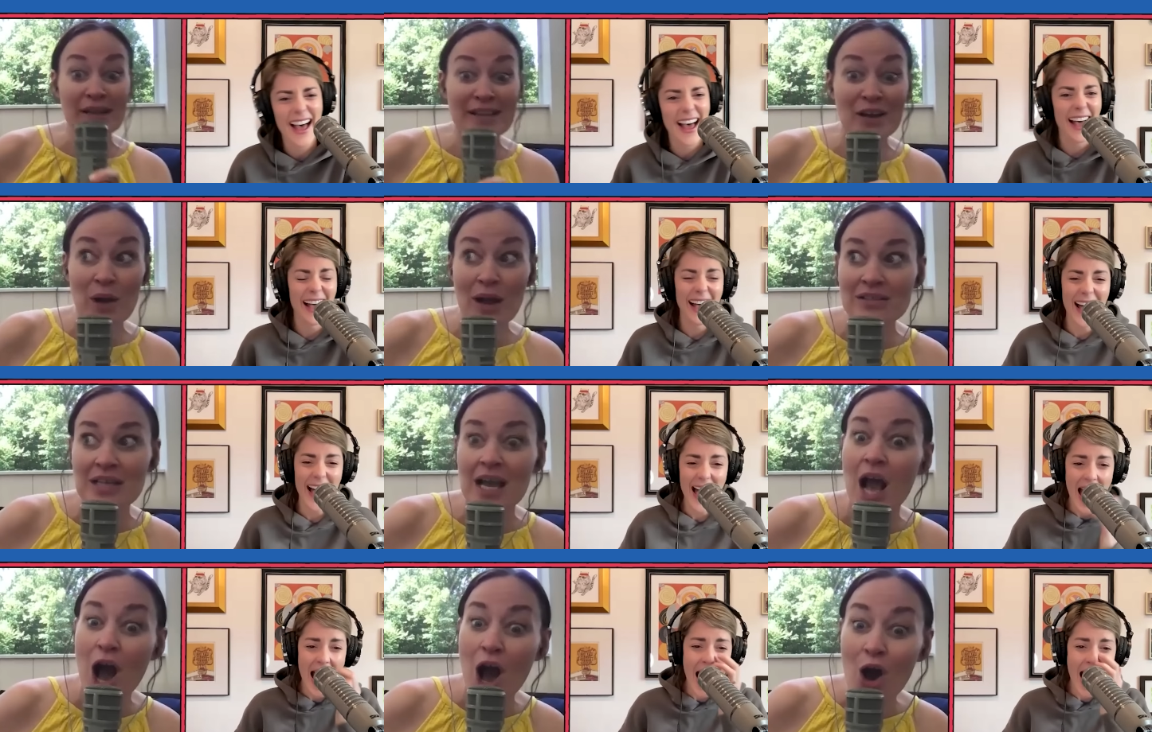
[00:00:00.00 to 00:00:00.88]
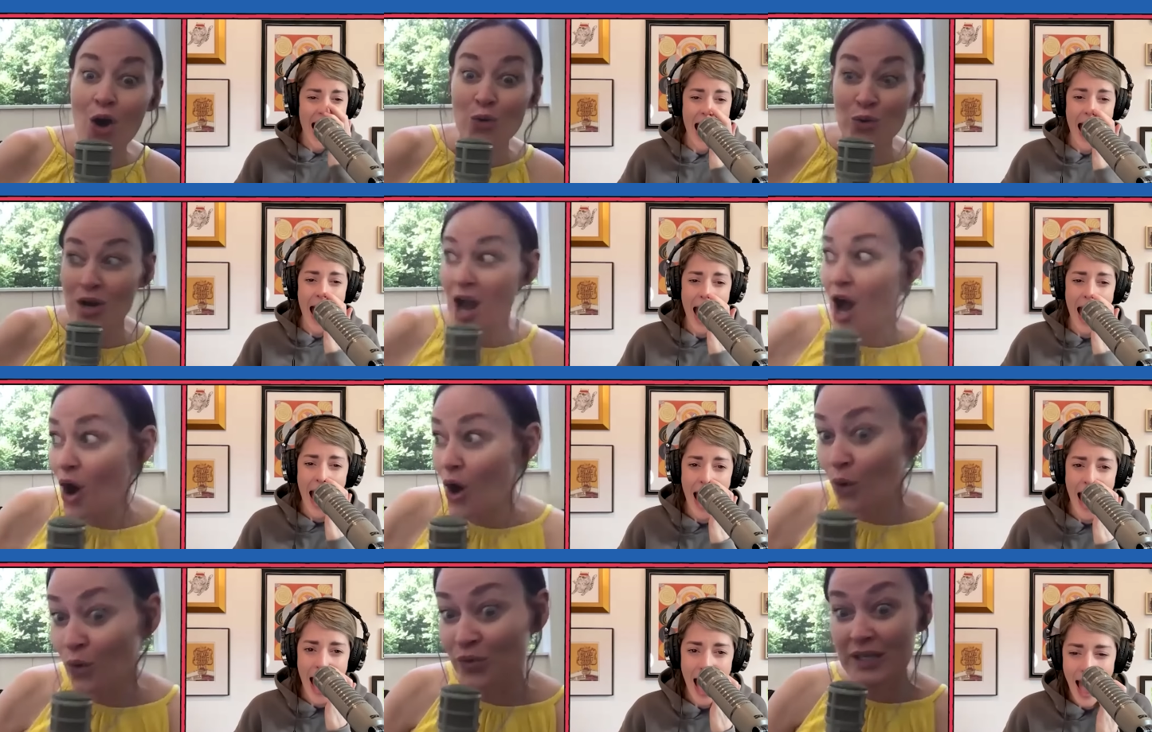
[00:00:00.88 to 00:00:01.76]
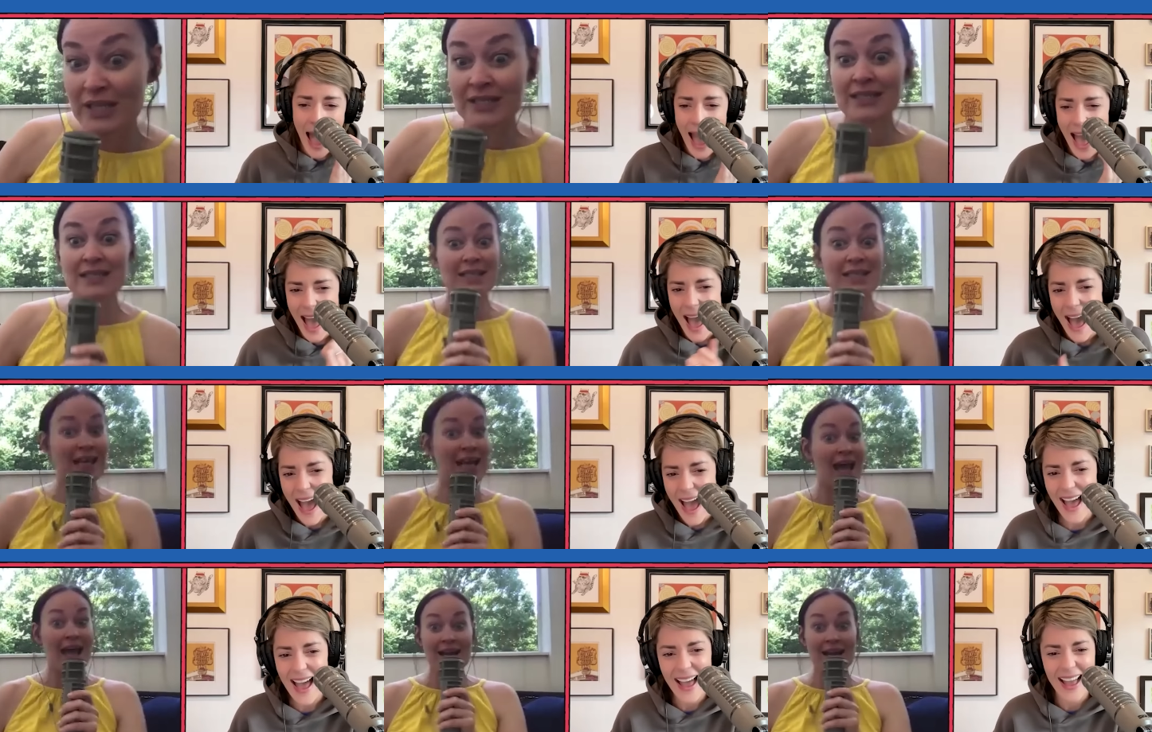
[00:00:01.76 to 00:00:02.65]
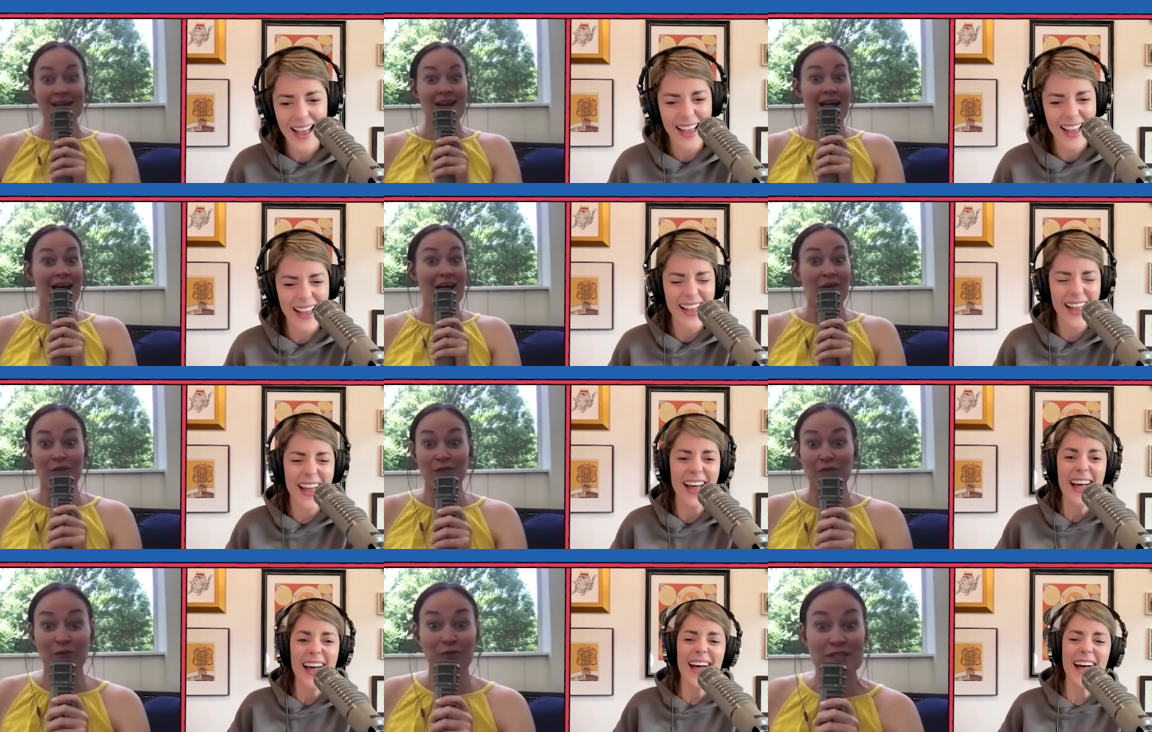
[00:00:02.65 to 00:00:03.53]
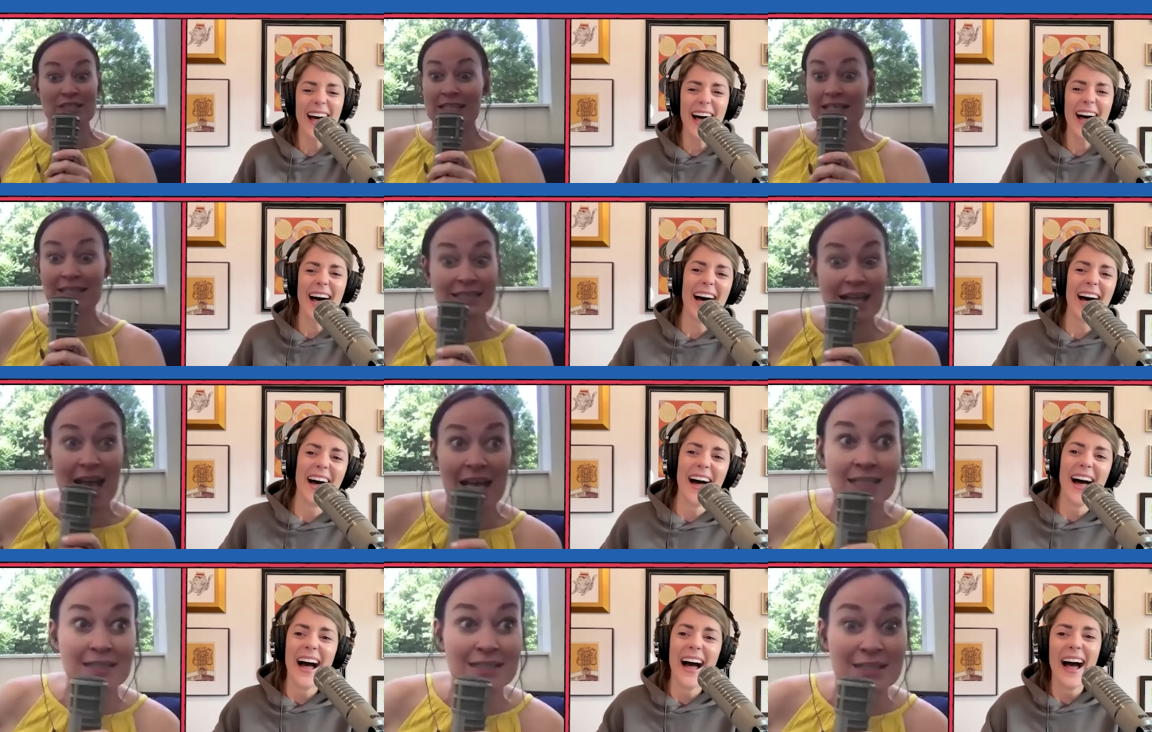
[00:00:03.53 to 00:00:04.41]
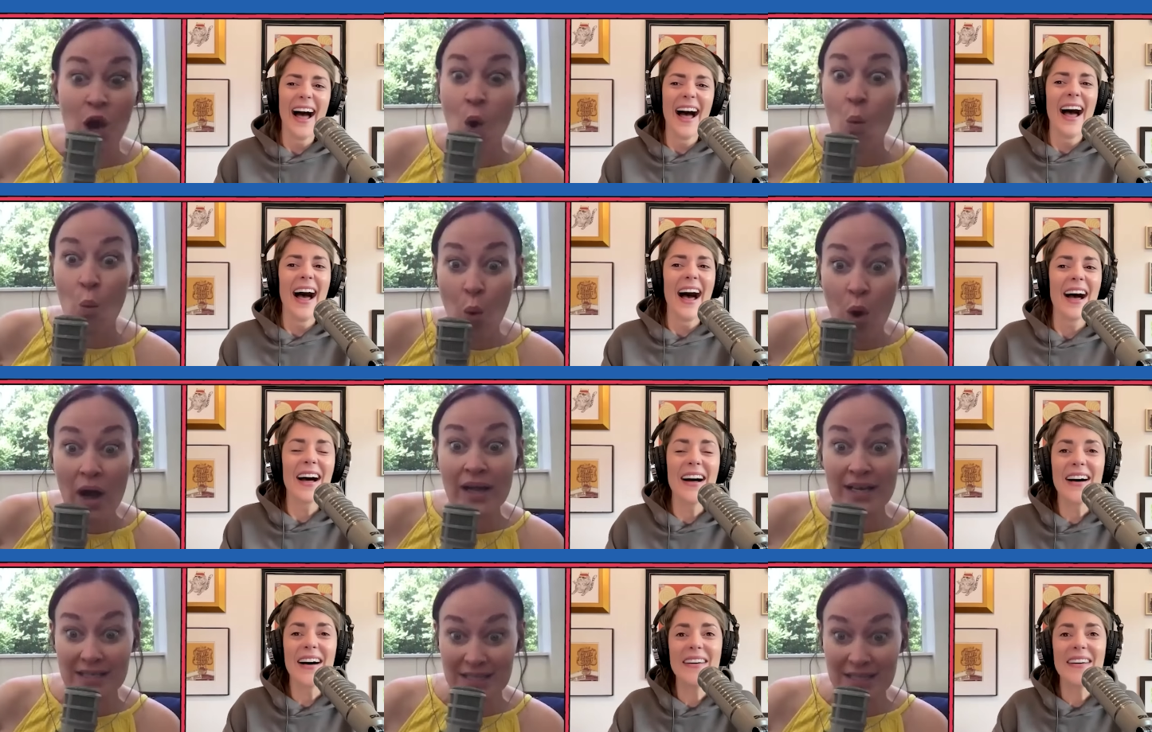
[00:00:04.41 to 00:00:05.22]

Speaker 1: there where I was like, oh no, this is the end of Sixth Sense. What is